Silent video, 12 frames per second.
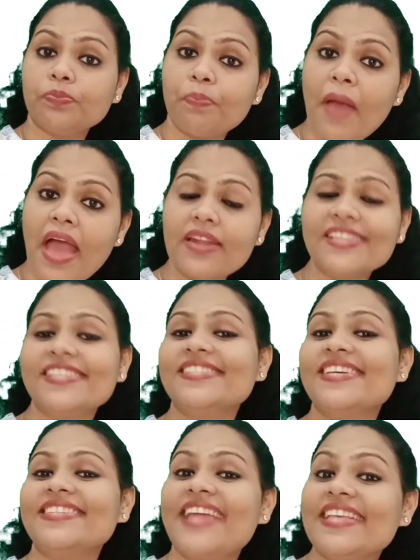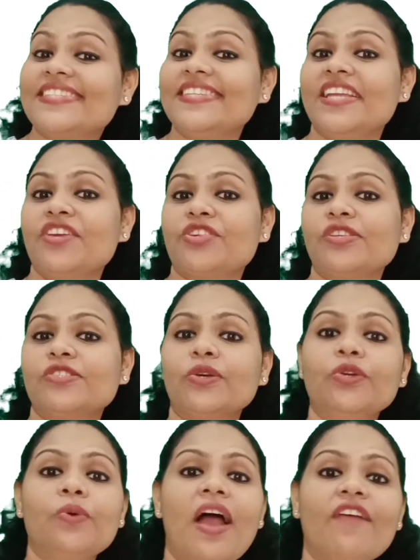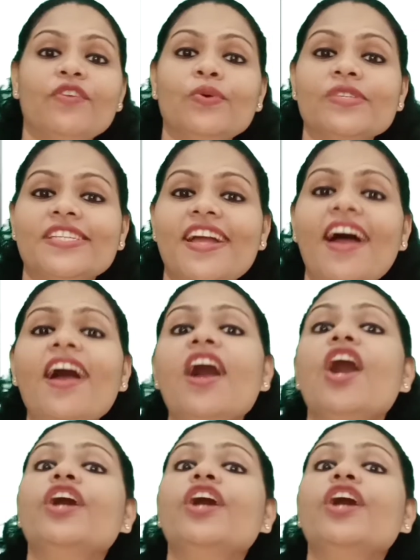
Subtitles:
Paris is a destination. So you have used here